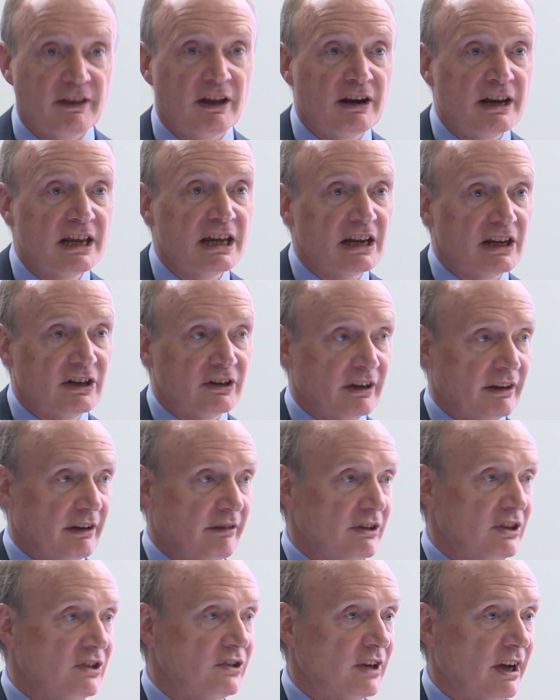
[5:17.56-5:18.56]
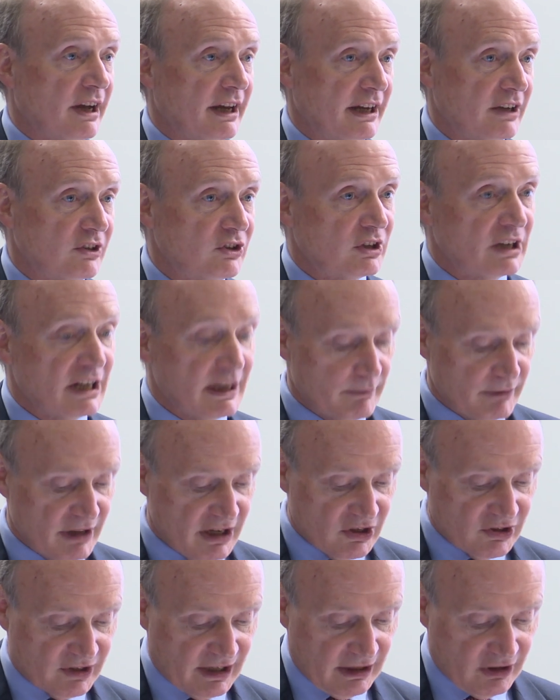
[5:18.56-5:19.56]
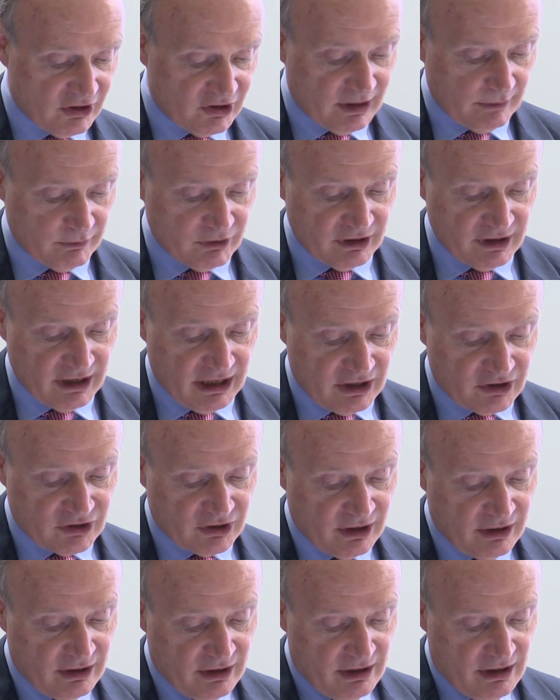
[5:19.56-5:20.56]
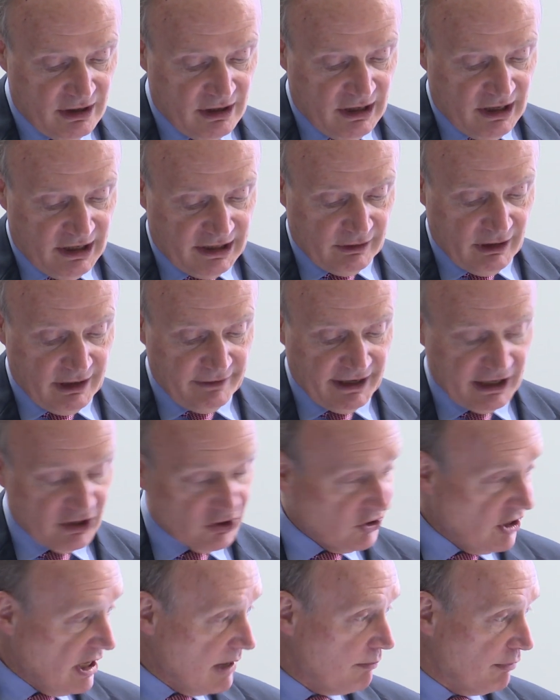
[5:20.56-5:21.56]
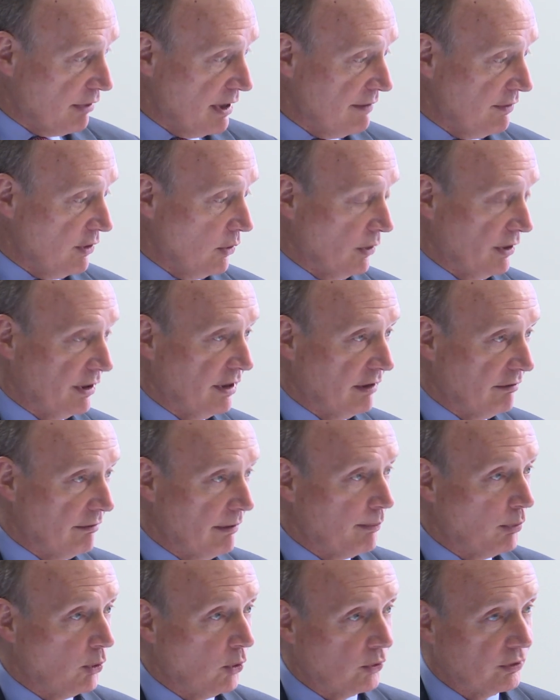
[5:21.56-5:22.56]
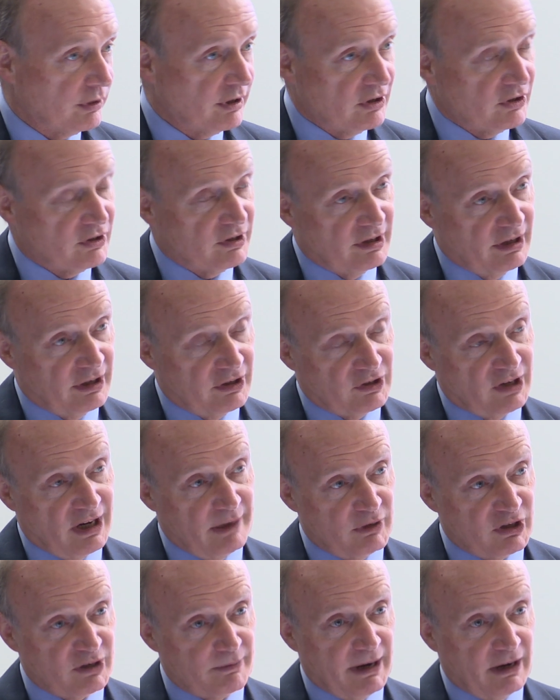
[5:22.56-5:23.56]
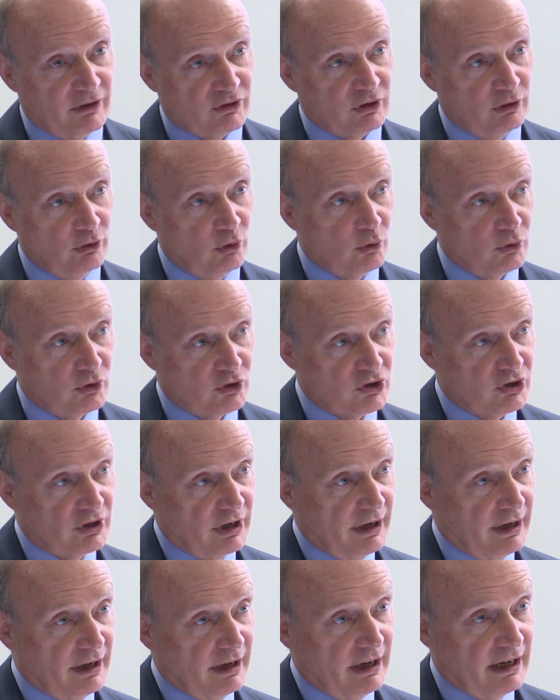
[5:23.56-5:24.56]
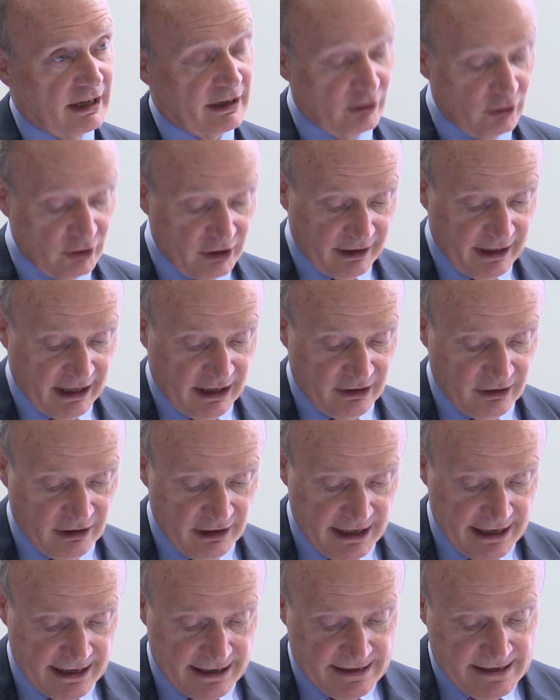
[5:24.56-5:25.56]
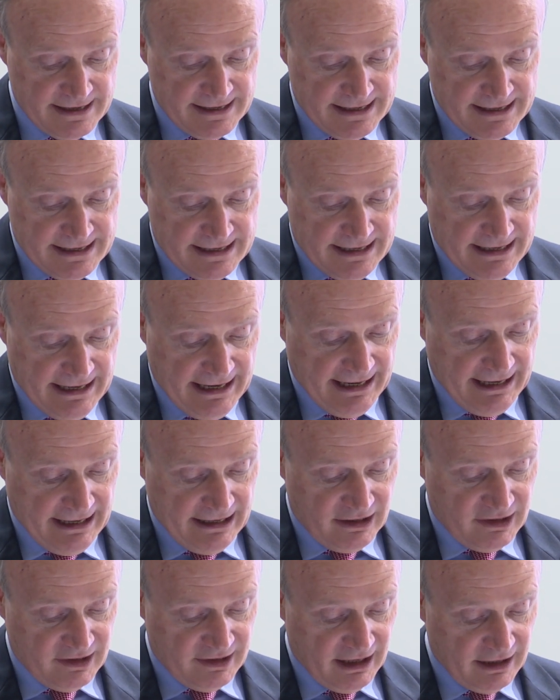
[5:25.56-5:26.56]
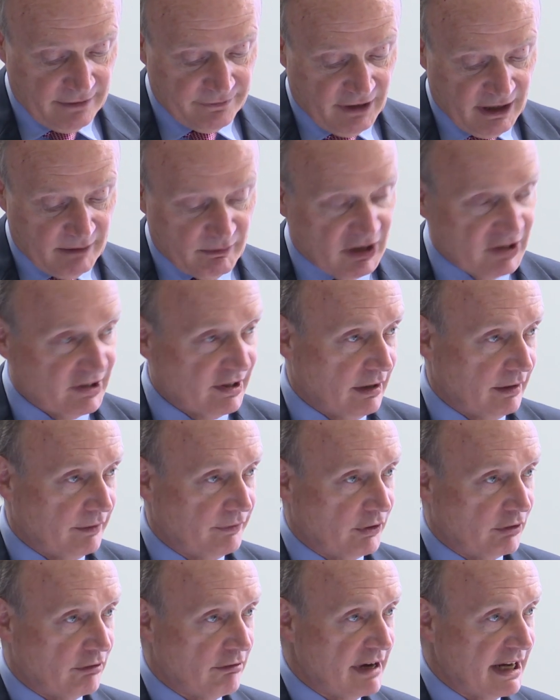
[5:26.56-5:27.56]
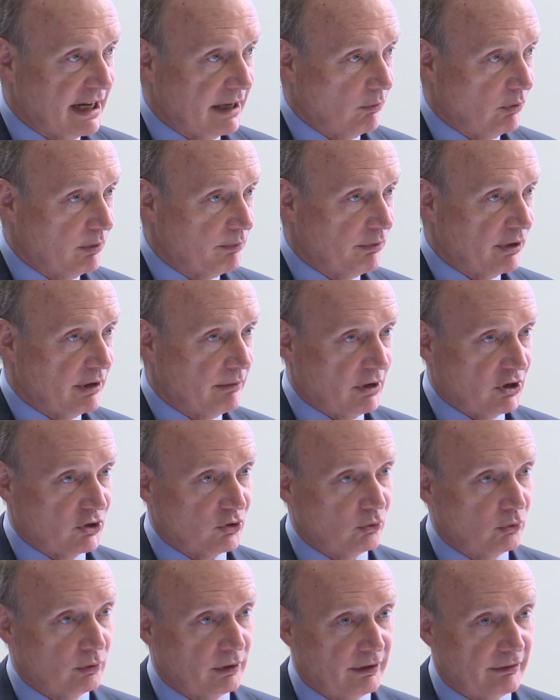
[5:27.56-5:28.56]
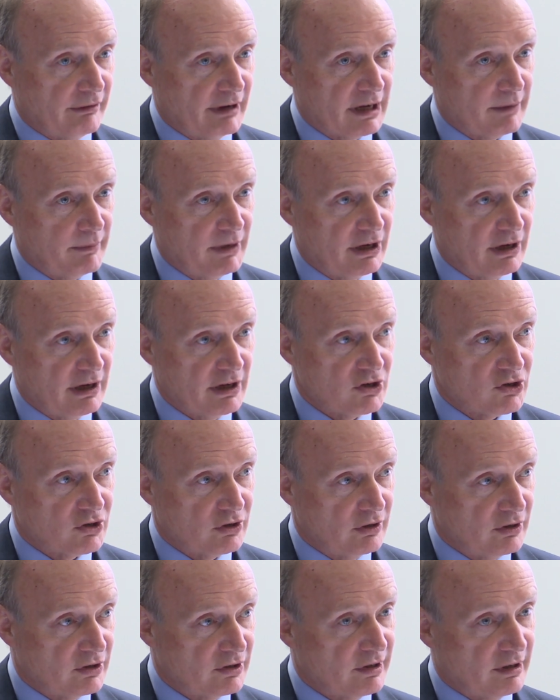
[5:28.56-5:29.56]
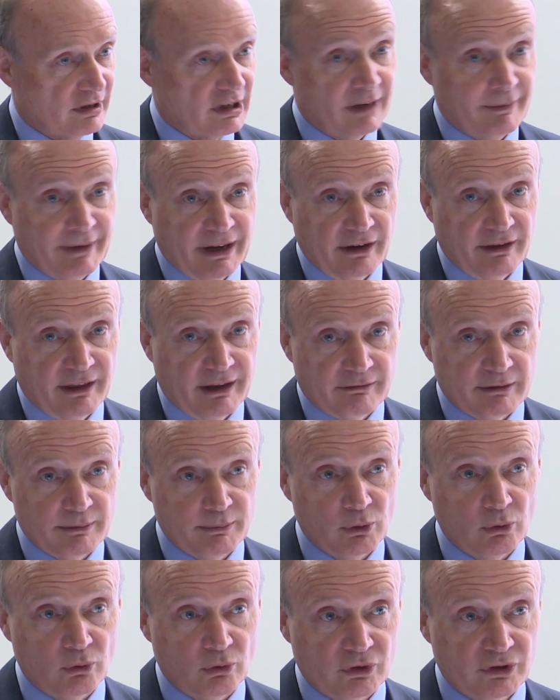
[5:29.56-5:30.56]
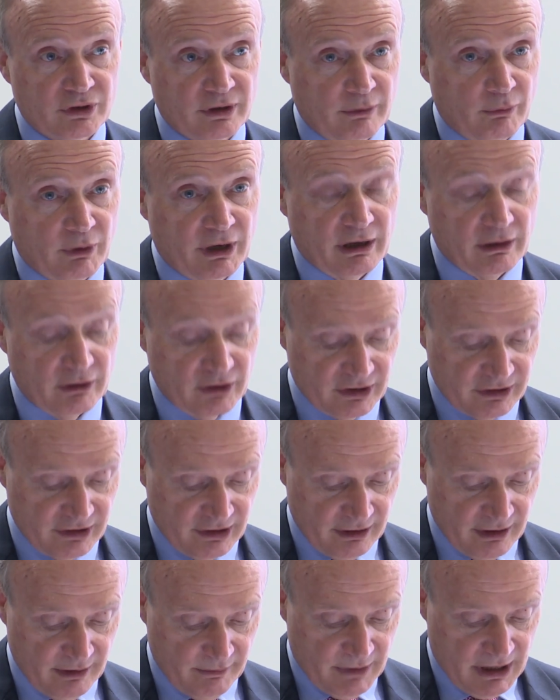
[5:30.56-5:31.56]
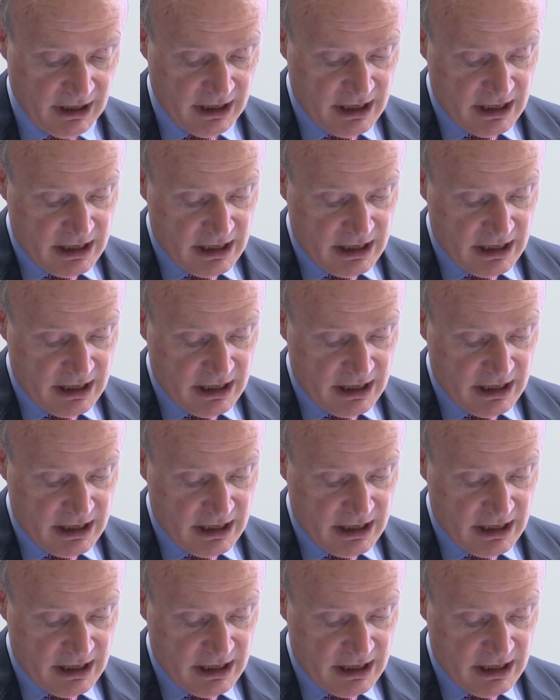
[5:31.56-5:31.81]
need and the desire to keep these standards up to date. So I've had a sneak preview at the report that Simon's about to launch. Had a look at that earlier, and I find myself agreeing with pretty much all of the recommendations that come out of that report. And when I looked at them,